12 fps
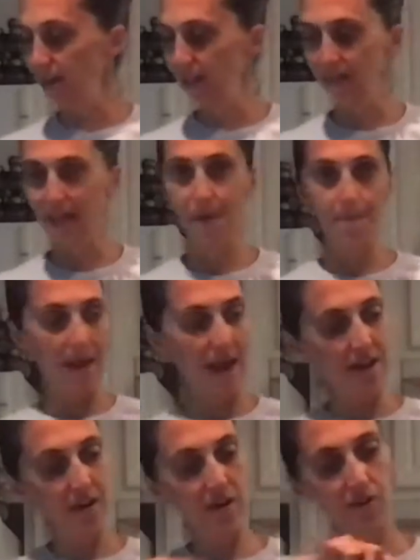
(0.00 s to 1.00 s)
that
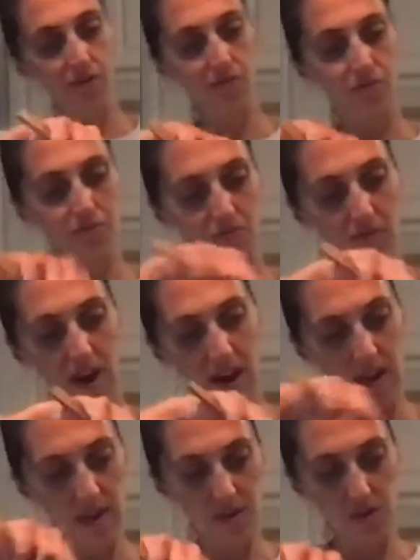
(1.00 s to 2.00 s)
batter right
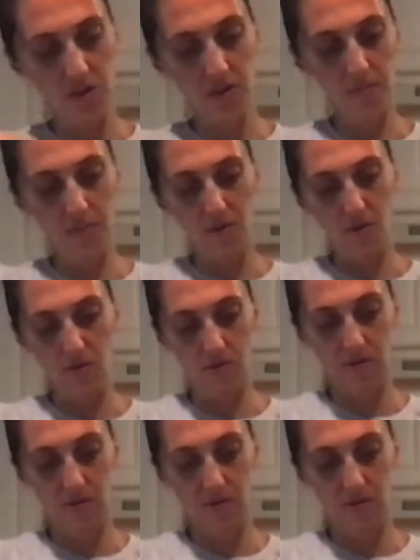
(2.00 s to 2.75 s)
into the bowl.